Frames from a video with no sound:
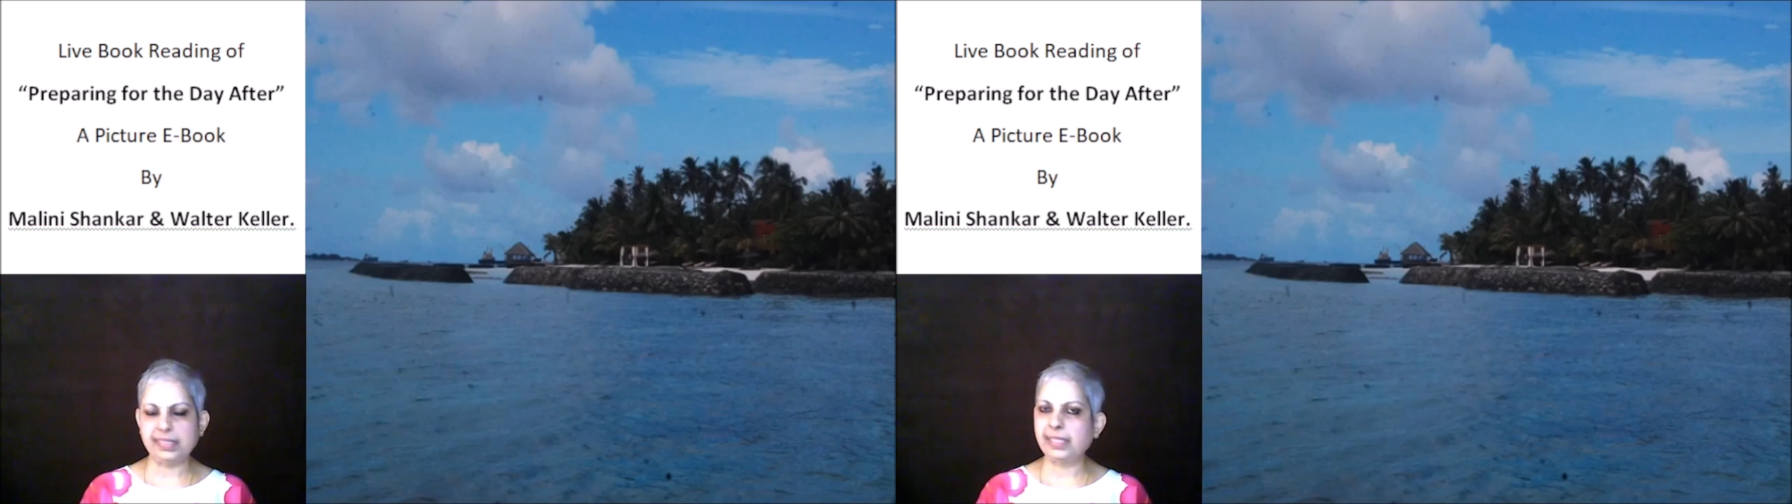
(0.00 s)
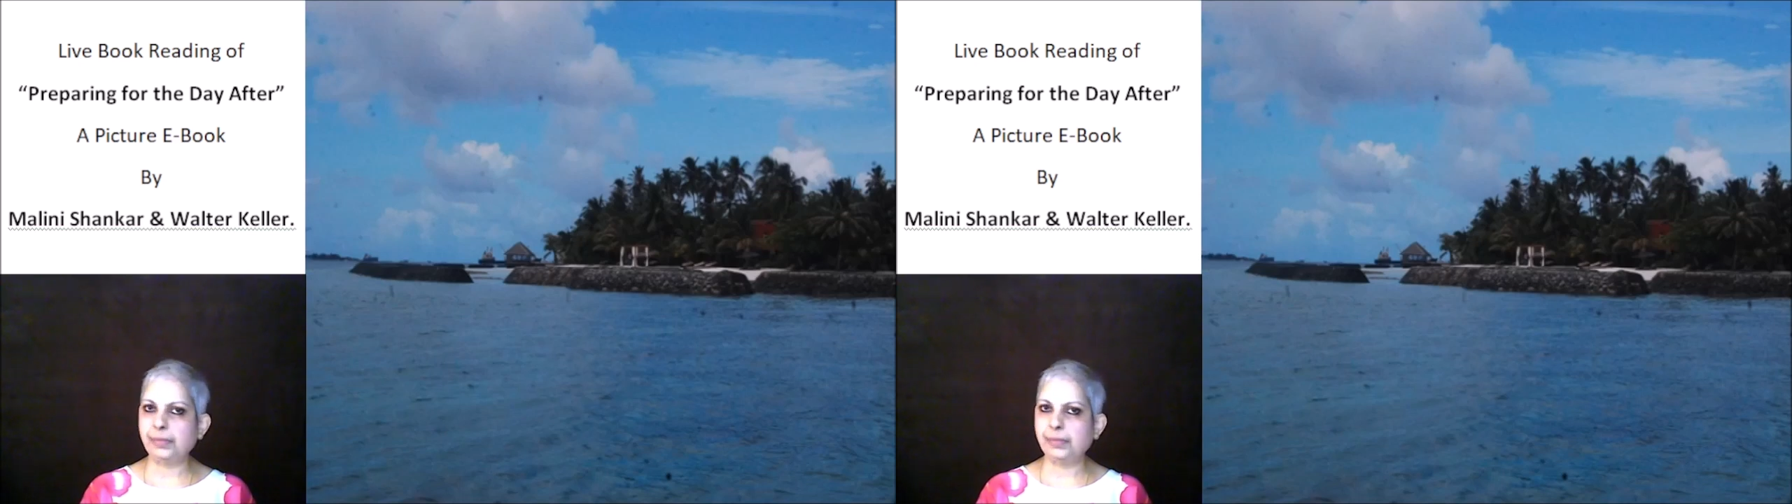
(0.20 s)

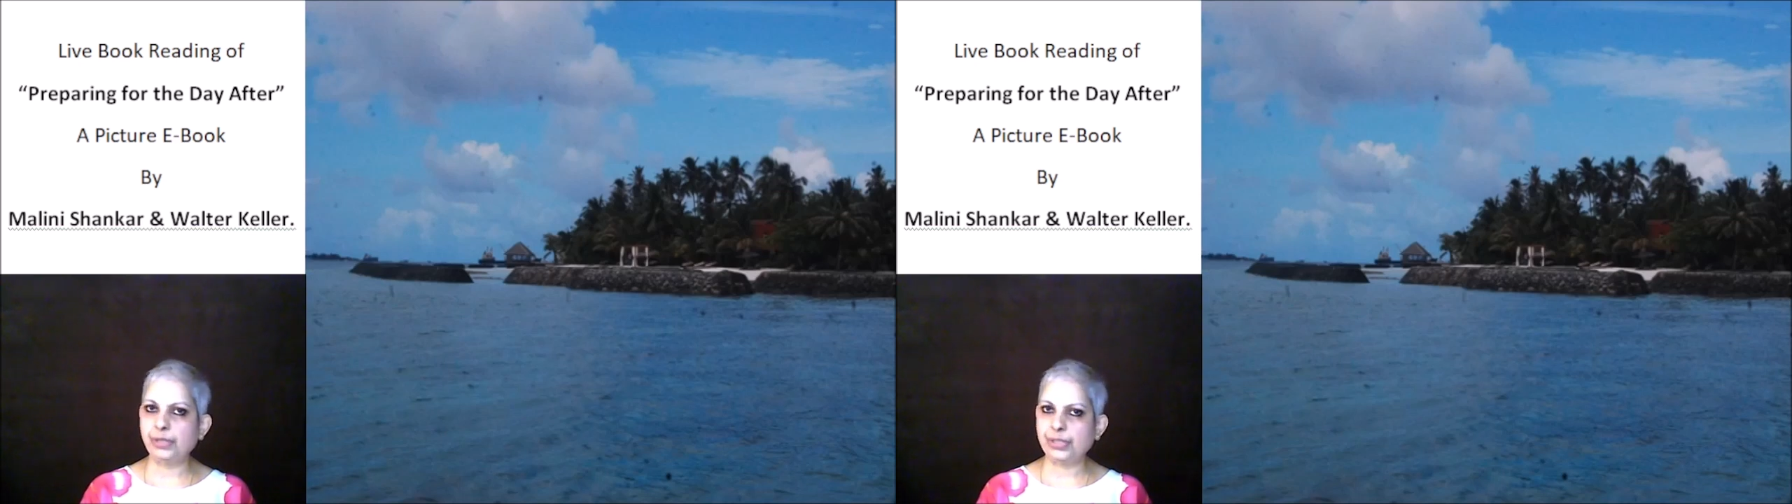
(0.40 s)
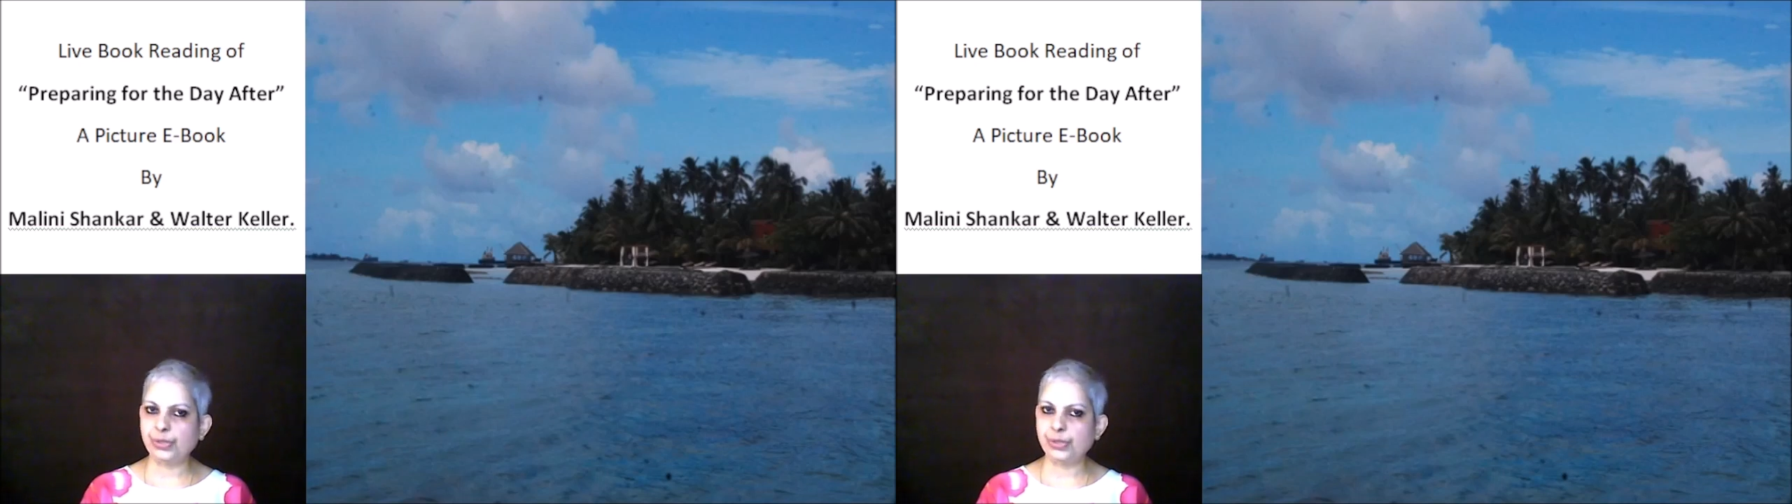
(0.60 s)
the
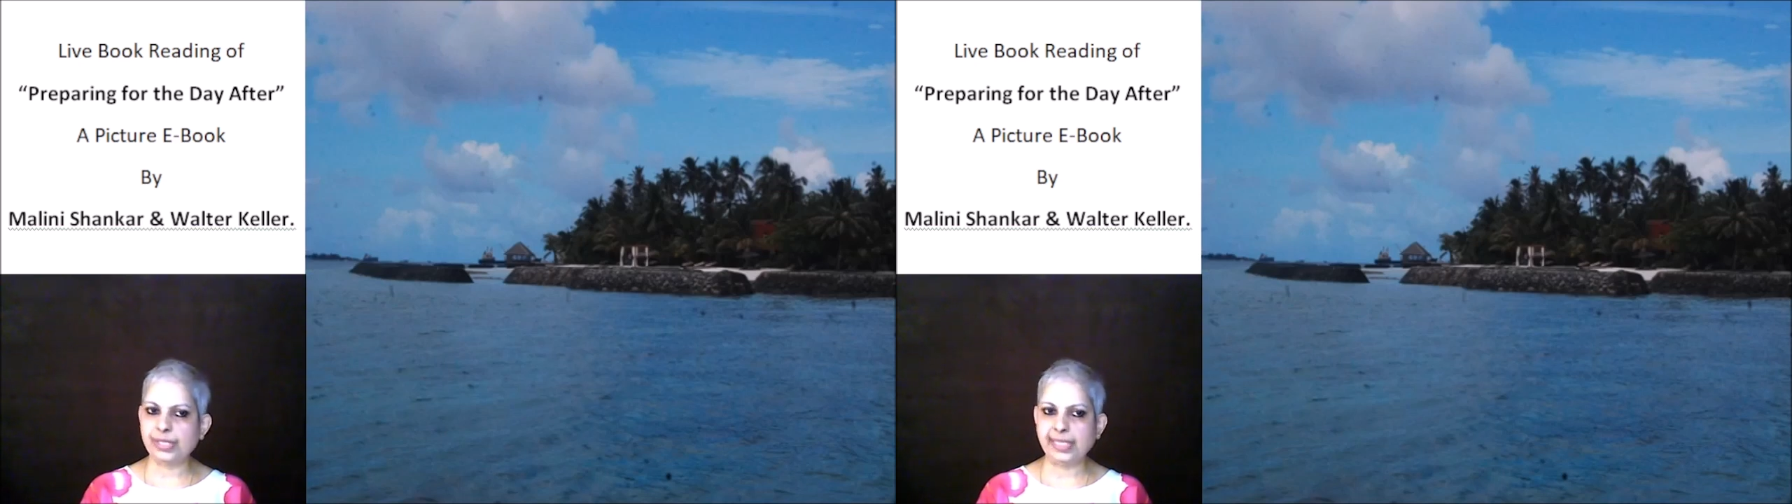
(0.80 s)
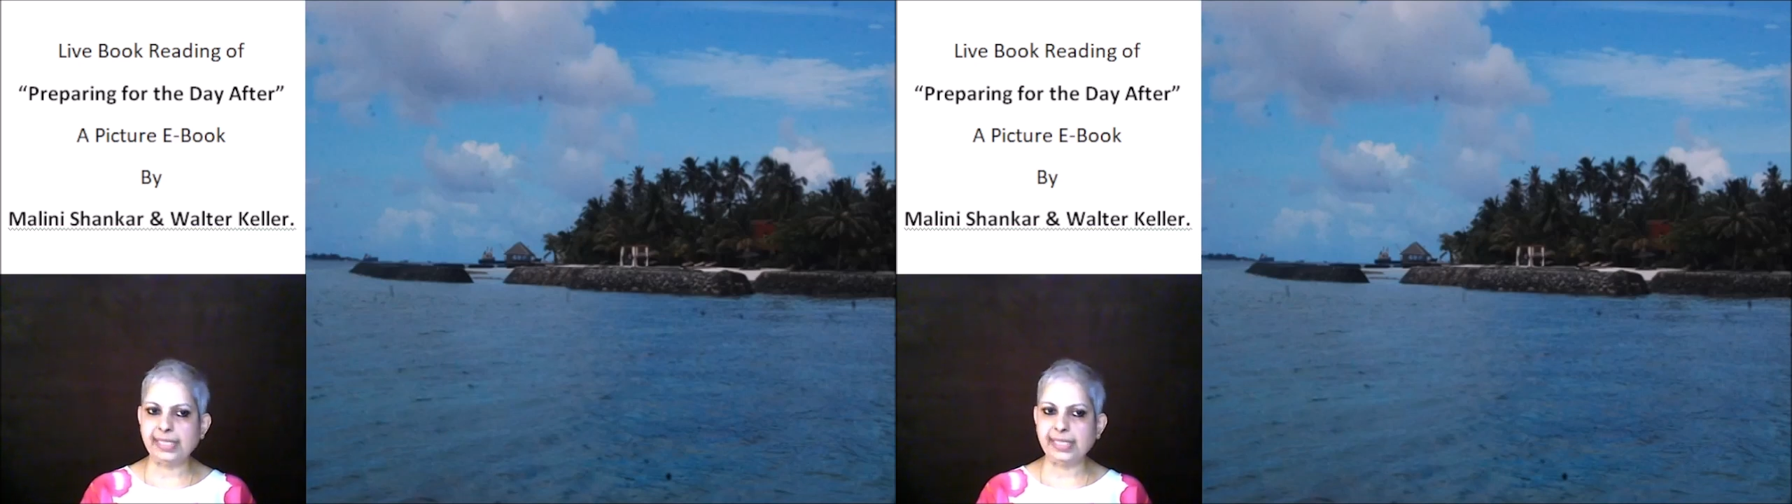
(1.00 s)
WHO
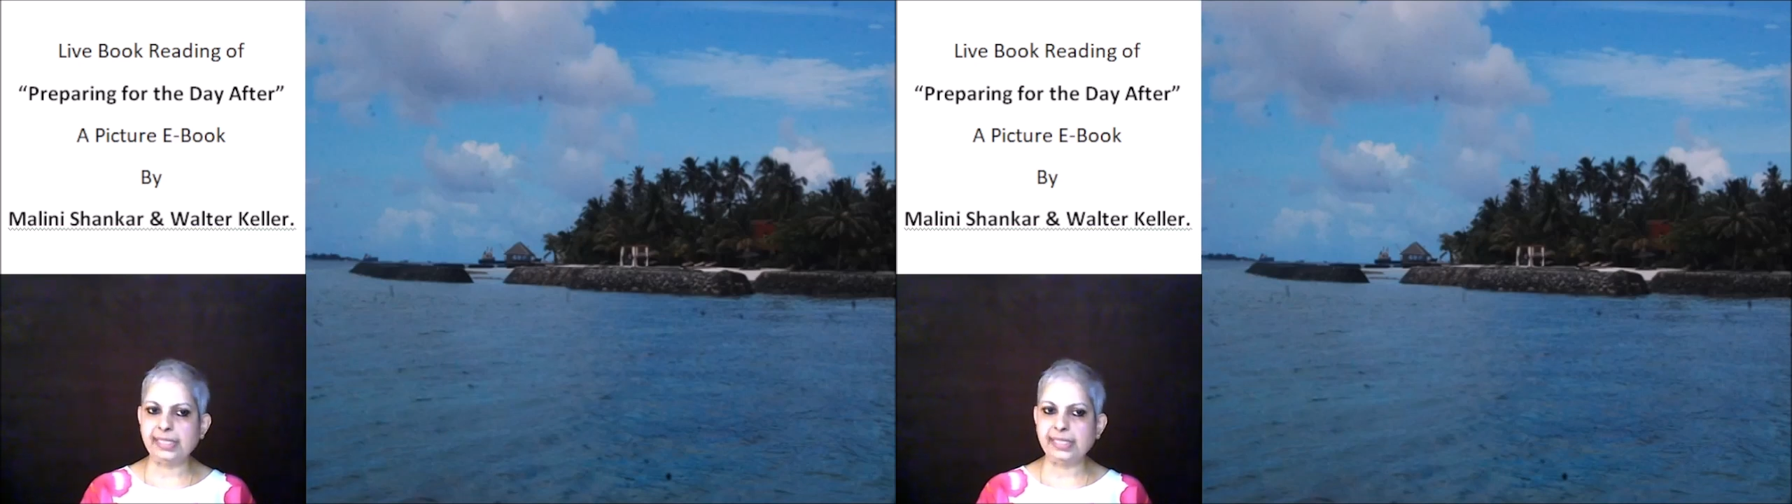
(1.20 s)
study